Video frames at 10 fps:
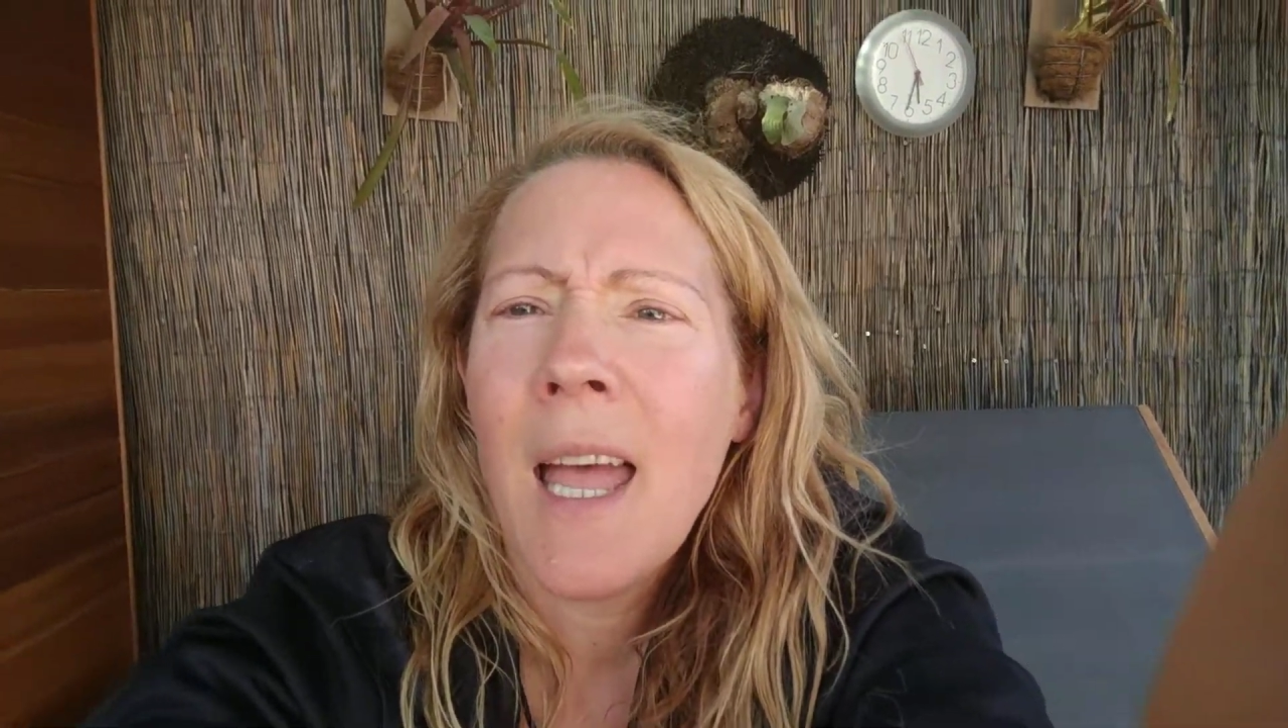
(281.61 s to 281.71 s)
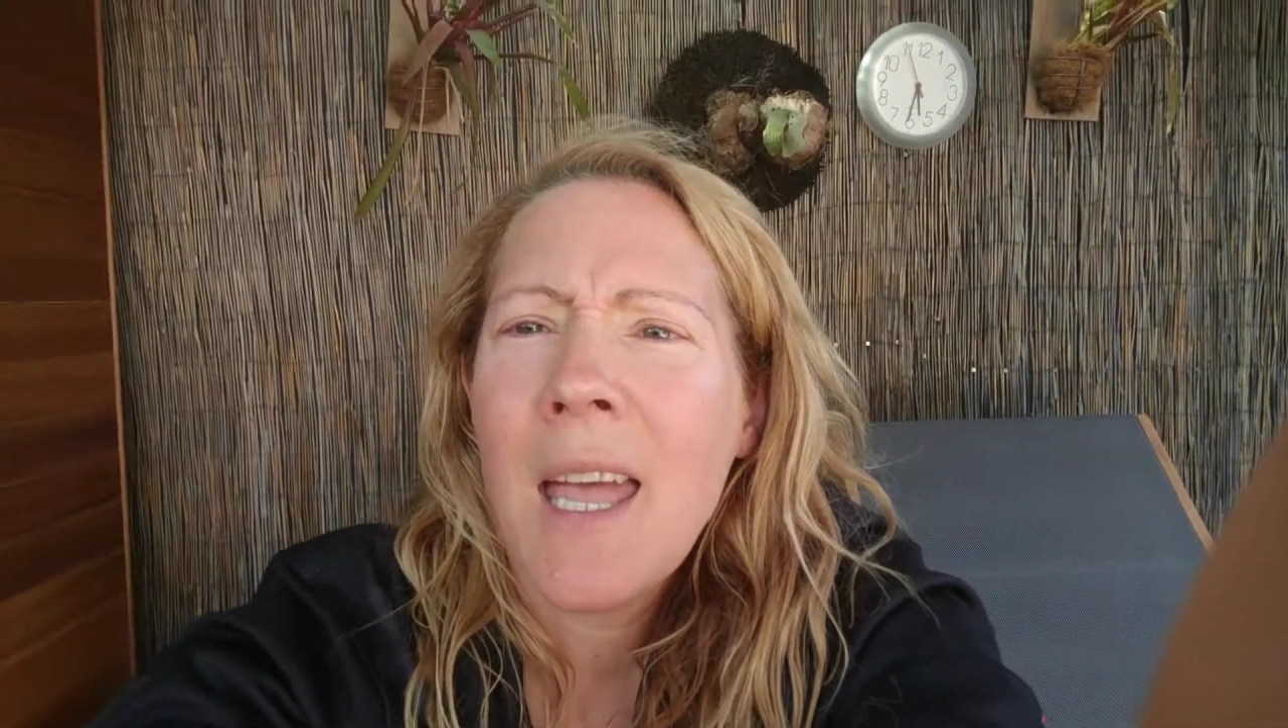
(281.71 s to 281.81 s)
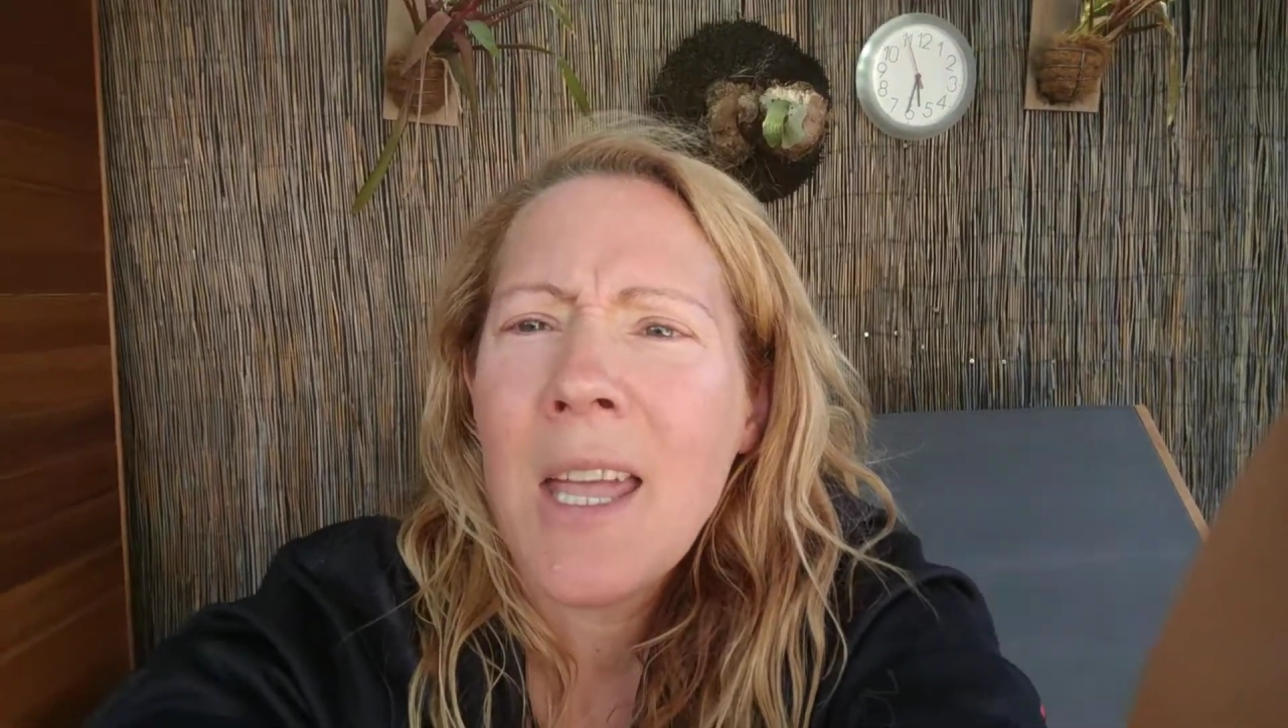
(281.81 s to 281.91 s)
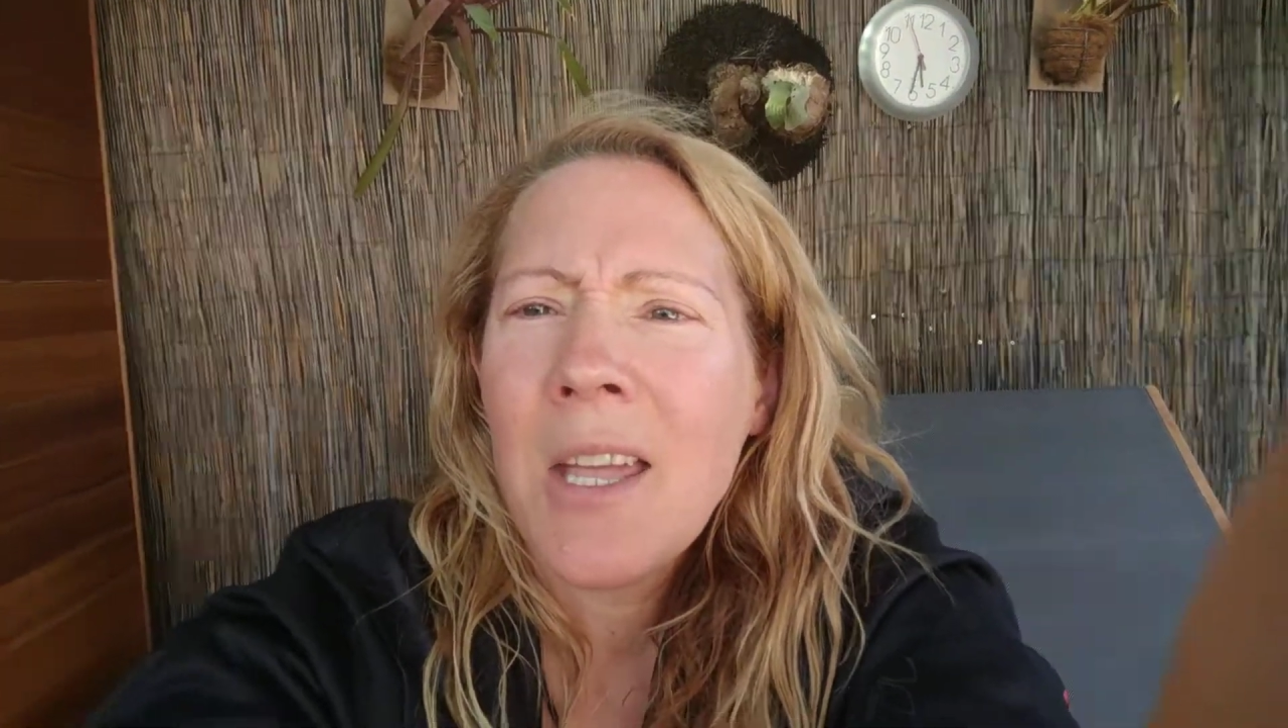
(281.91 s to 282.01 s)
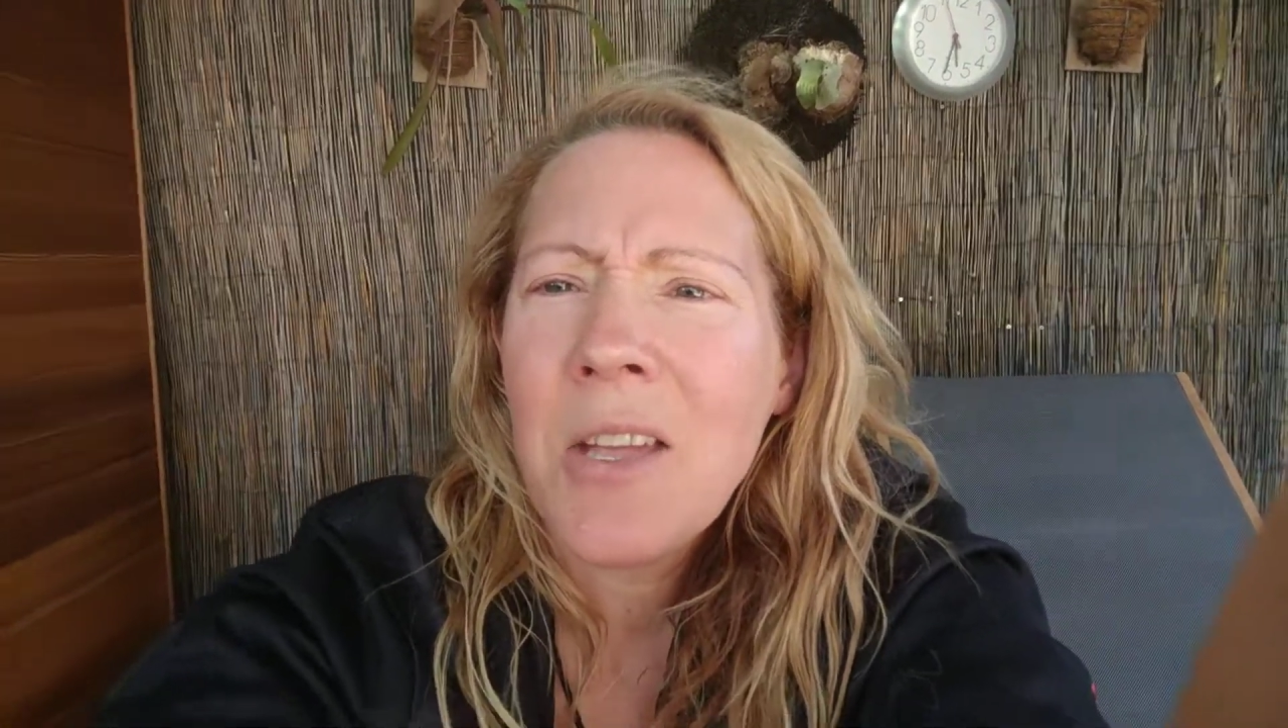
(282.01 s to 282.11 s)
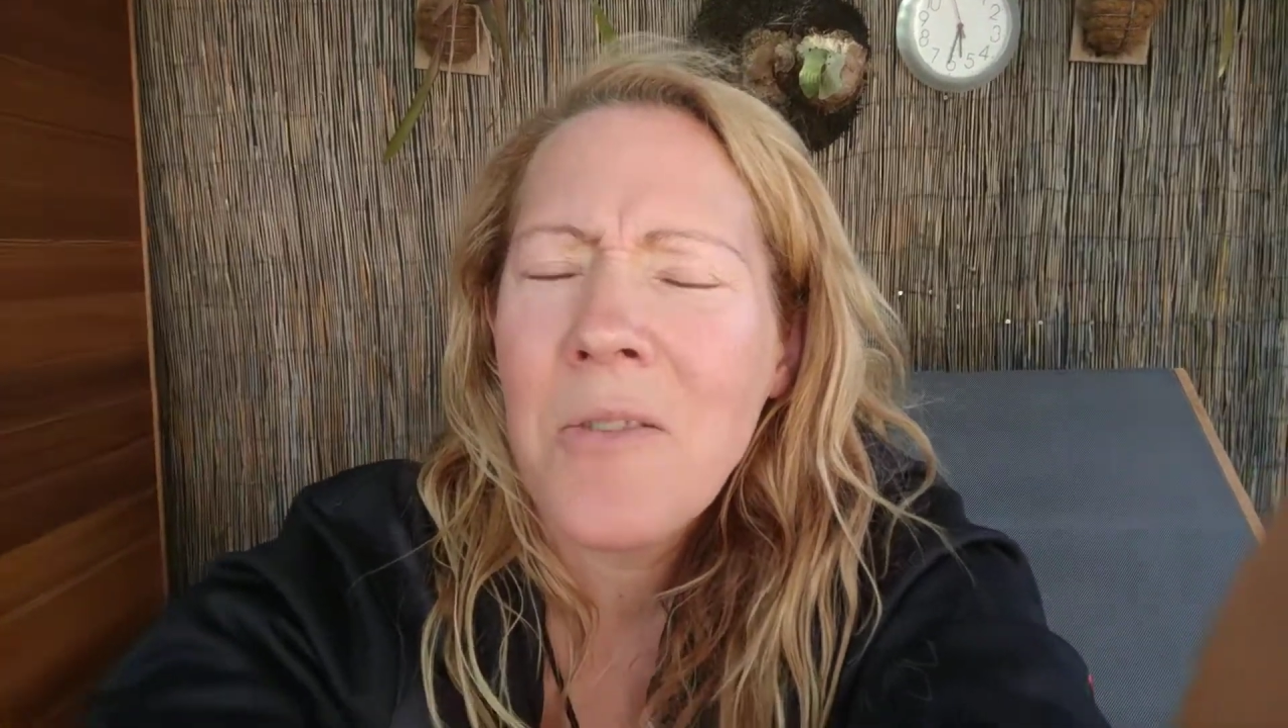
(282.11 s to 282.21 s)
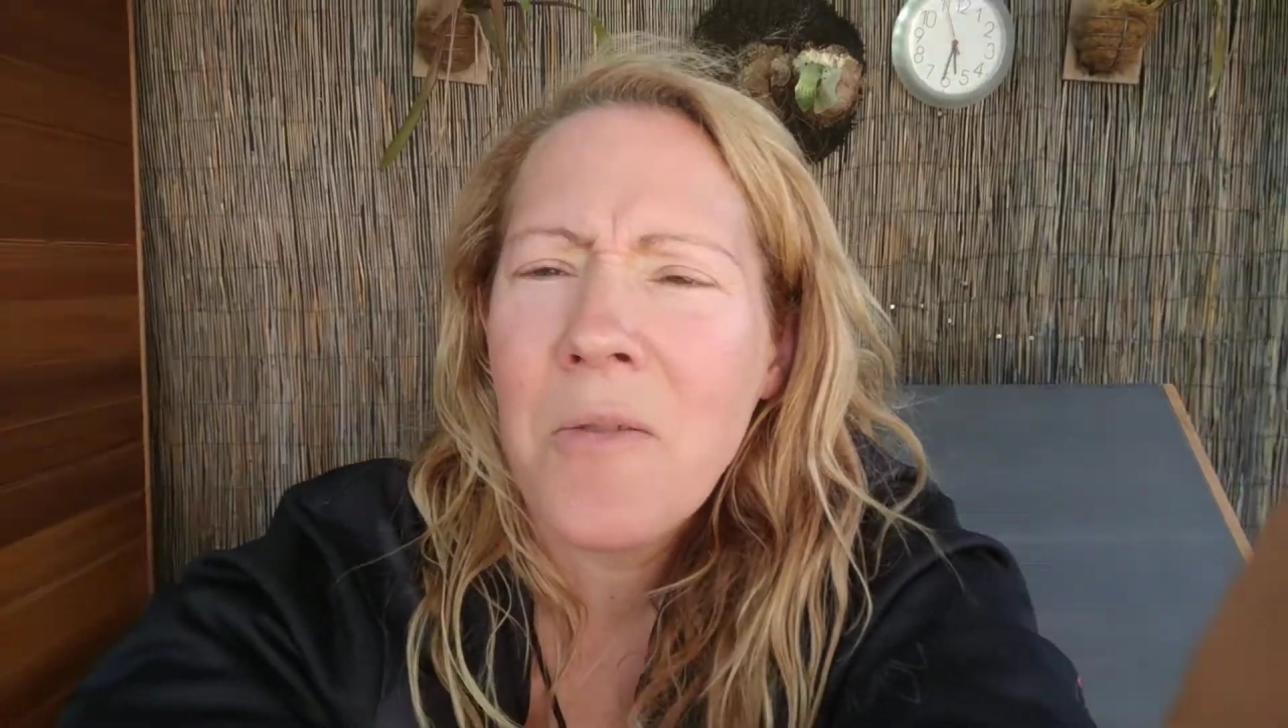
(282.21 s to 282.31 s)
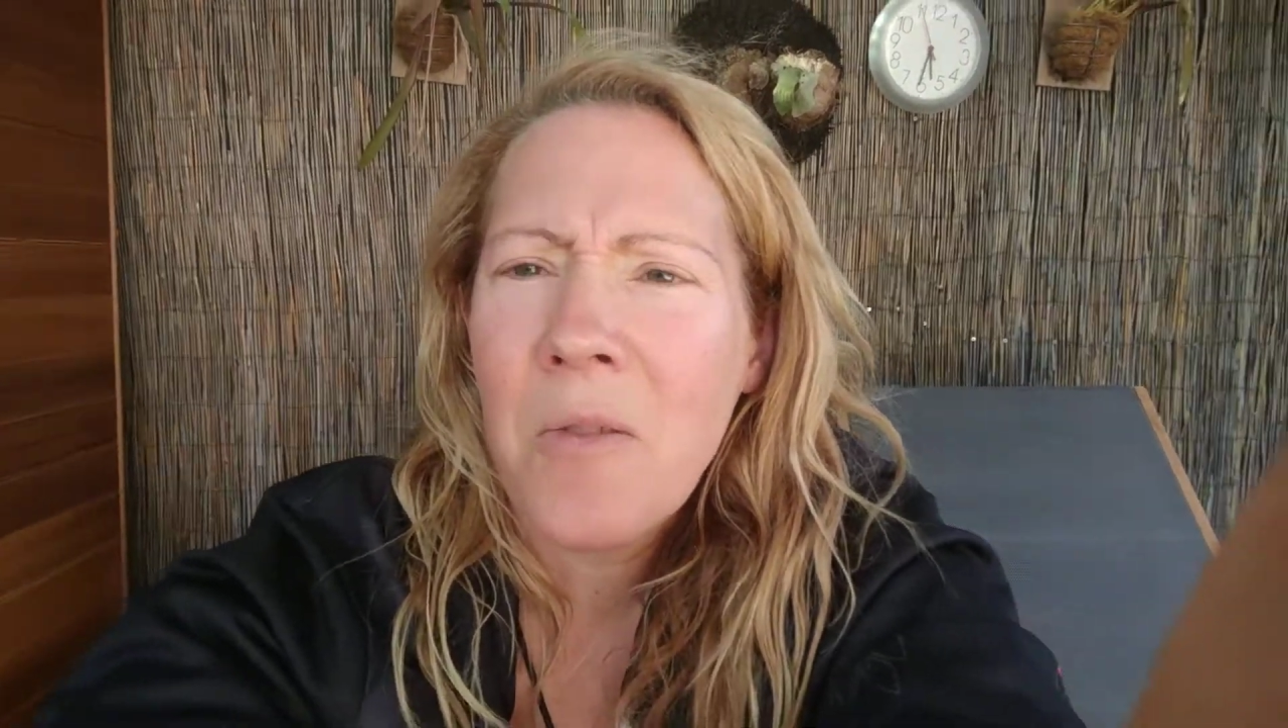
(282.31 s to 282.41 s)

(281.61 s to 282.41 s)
a